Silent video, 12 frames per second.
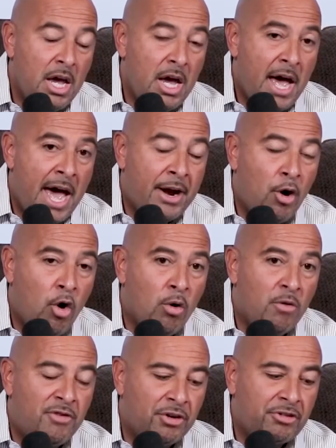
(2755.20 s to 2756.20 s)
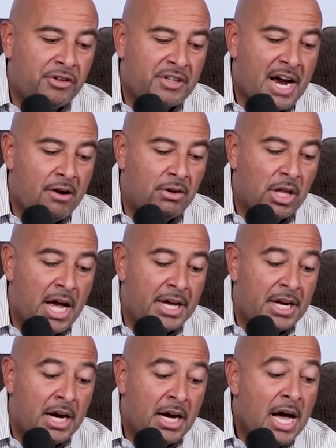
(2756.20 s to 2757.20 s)
at home versus
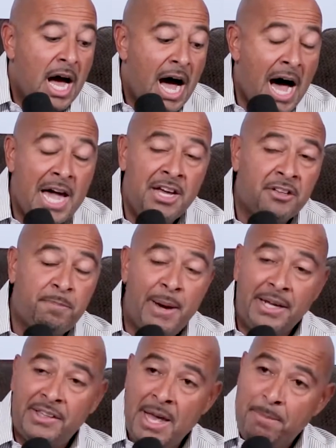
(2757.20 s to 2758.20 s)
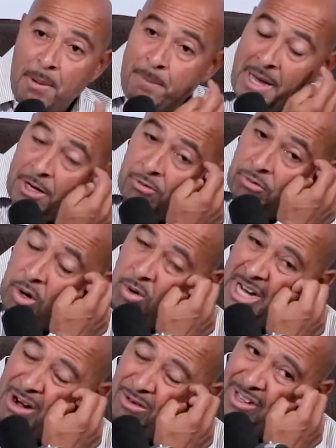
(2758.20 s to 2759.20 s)
Carolina. I expect Tampa Bay to roll.
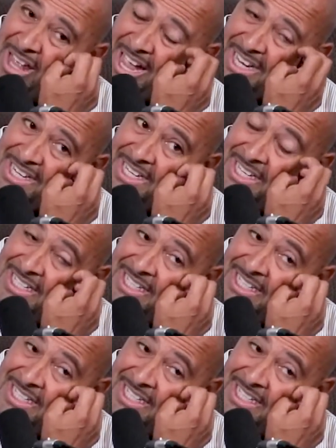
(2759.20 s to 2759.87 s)
Carolina,